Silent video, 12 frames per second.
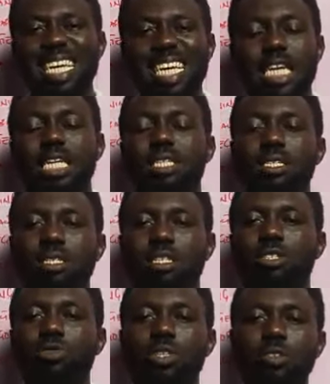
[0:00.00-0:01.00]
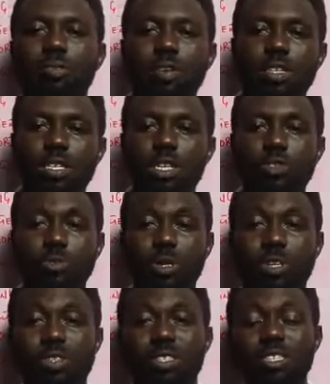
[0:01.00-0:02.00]
in the 21st century,
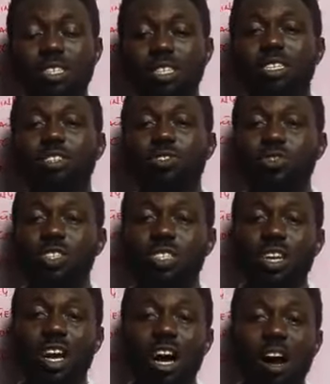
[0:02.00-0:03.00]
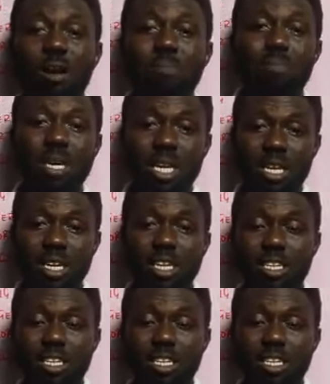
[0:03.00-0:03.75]
because these industries are big.